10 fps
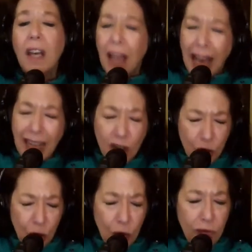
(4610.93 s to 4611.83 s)
I
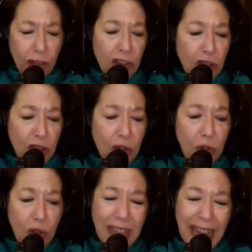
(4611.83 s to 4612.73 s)
drove under
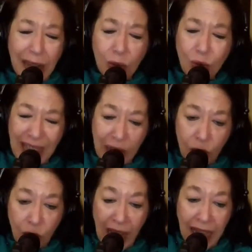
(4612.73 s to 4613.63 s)
the
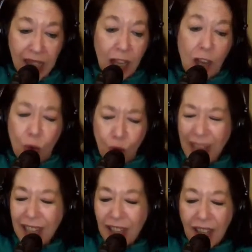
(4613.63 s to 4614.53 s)
downtown lights, red
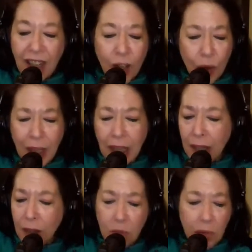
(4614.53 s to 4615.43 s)
and green
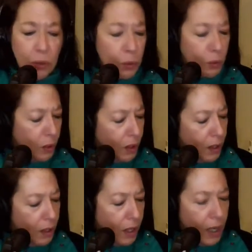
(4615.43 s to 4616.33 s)
and blue.
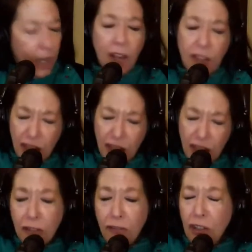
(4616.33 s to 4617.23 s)
The
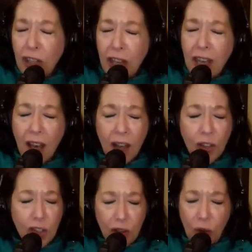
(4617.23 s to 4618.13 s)
silver neon
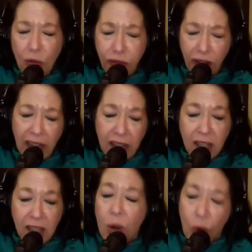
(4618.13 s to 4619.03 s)
snowflakes
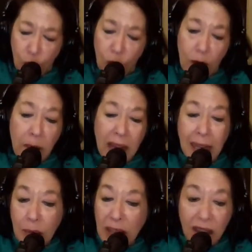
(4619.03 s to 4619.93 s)
only made
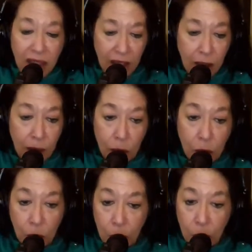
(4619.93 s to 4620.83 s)
me think of you.
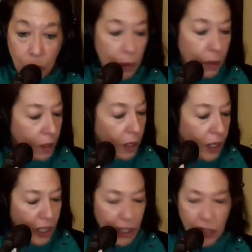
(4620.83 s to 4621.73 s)

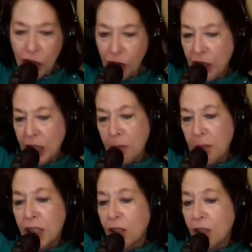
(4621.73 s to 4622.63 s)
It's
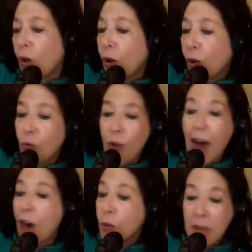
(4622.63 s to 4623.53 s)
Christmas all
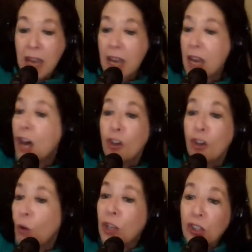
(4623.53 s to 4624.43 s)
around me,
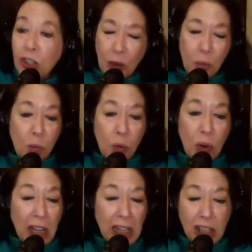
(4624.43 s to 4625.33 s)
you're in someone
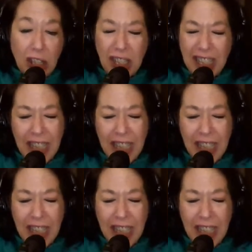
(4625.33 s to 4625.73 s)
else's